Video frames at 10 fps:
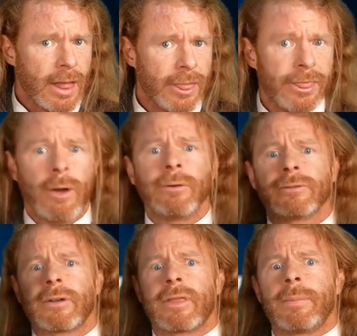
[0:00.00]

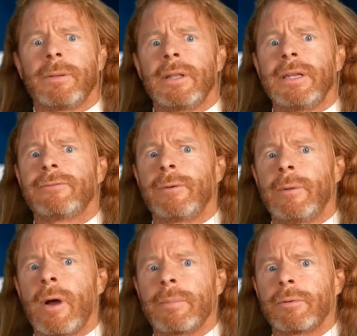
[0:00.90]
Those are the police we
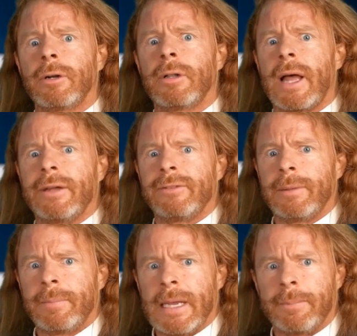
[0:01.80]
want
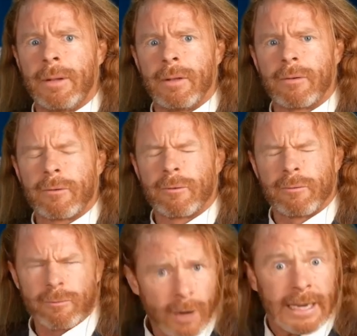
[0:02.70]
brutalizing people
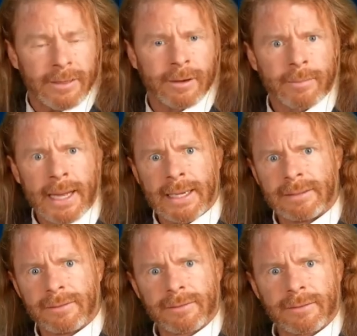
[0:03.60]
right in their
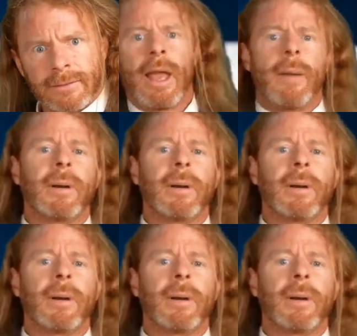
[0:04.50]
minds.